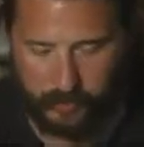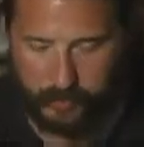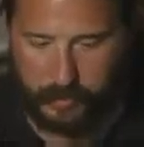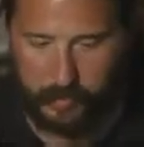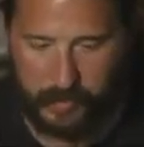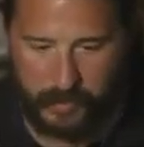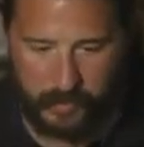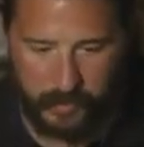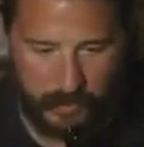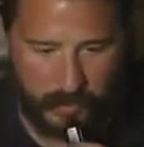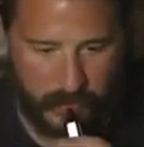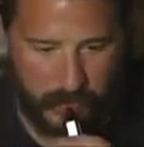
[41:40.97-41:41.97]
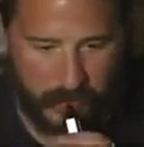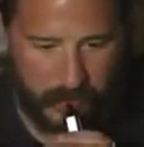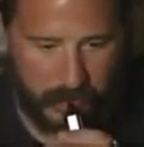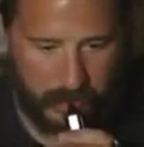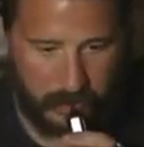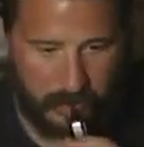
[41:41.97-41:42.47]
Maybe
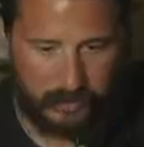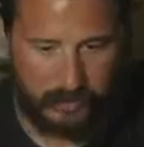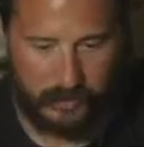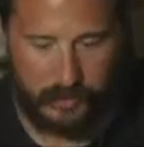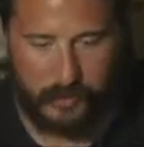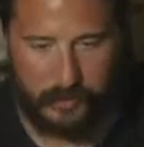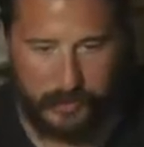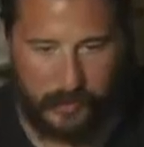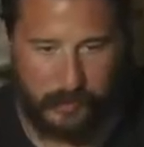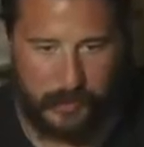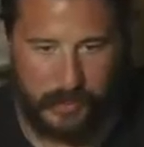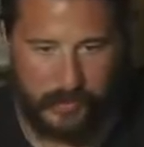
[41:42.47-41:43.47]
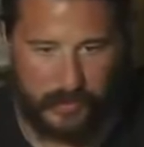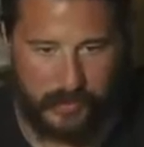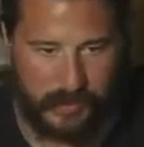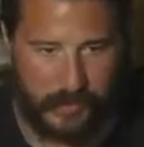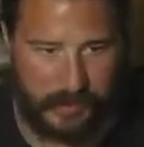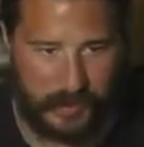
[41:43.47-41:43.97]
for some reason it
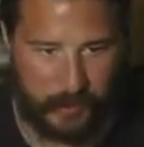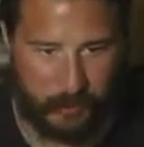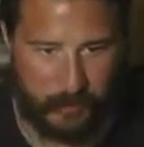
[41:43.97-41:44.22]
seems like